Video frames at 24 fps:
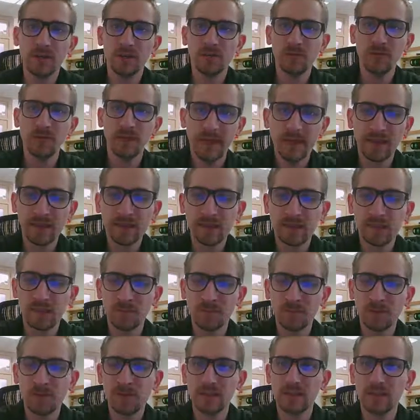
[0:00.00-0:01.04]
and simply
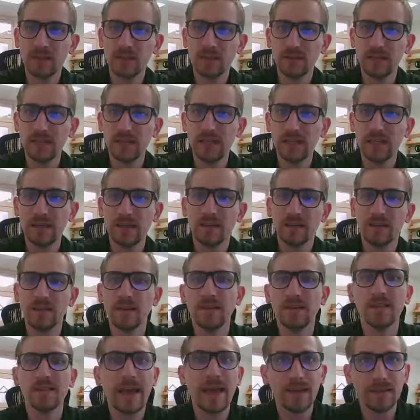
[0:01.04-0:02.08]
delete
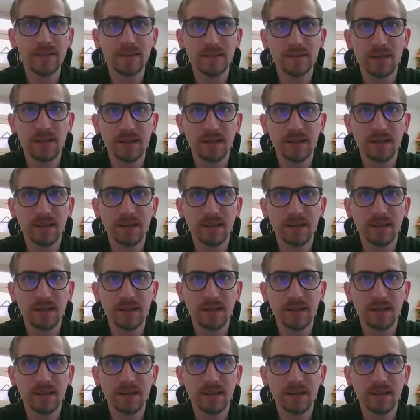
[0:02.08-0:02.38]
that line.